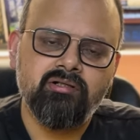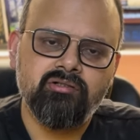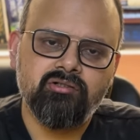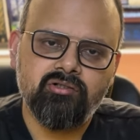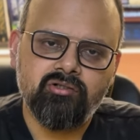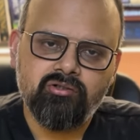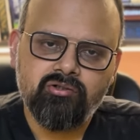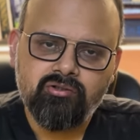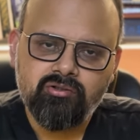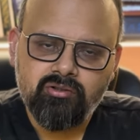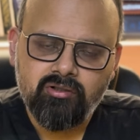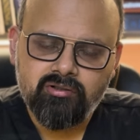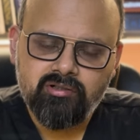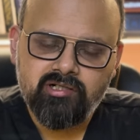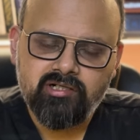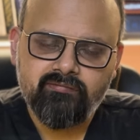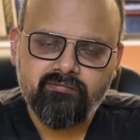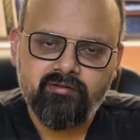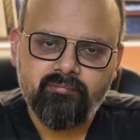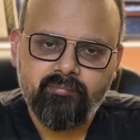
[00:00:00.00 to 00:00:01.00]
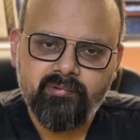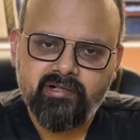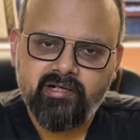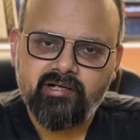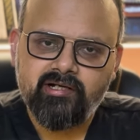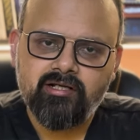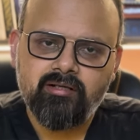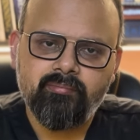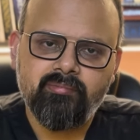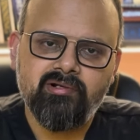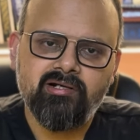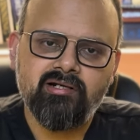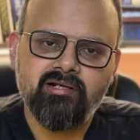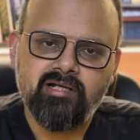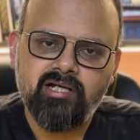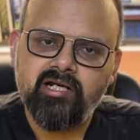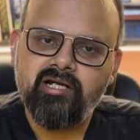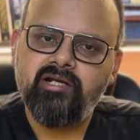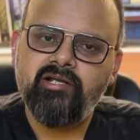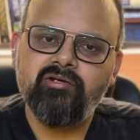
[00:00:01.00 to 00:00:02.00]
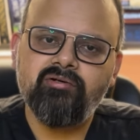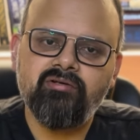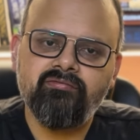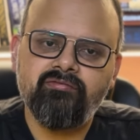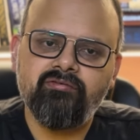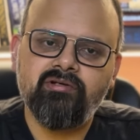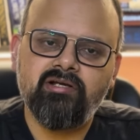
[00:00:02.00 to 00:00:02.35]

The coordinator will pick it up and guide you if